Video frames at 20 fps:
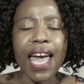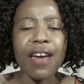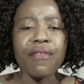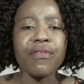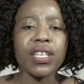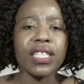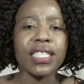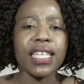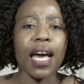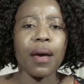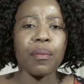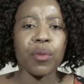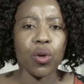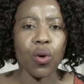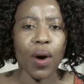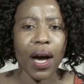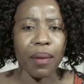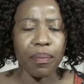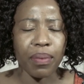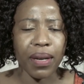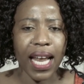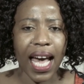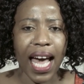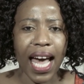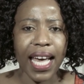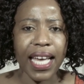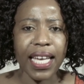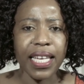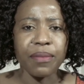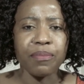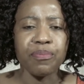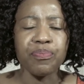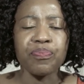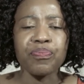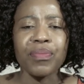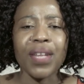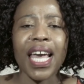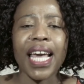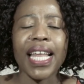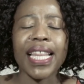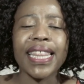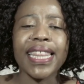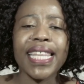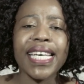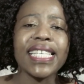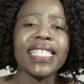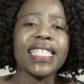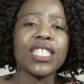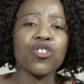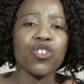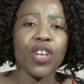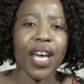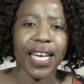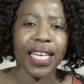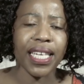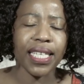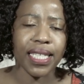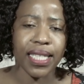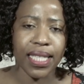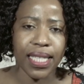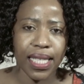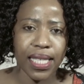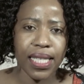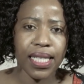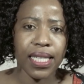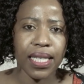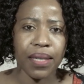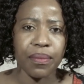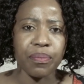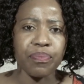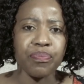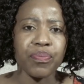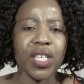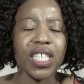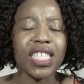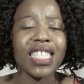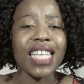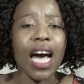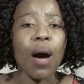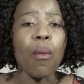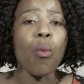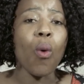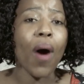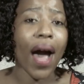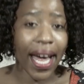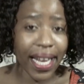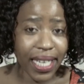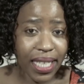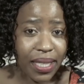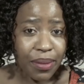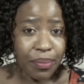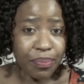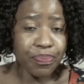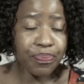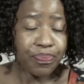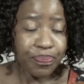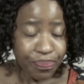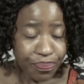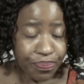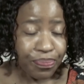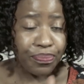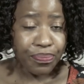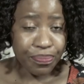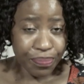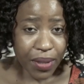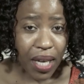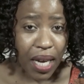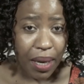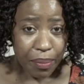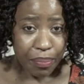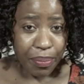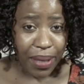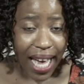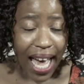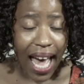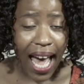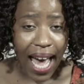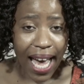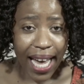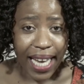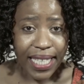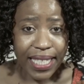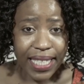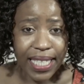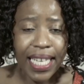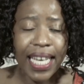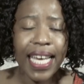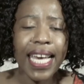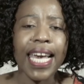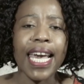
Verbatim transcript: every time you apply, this tracking system, someone behind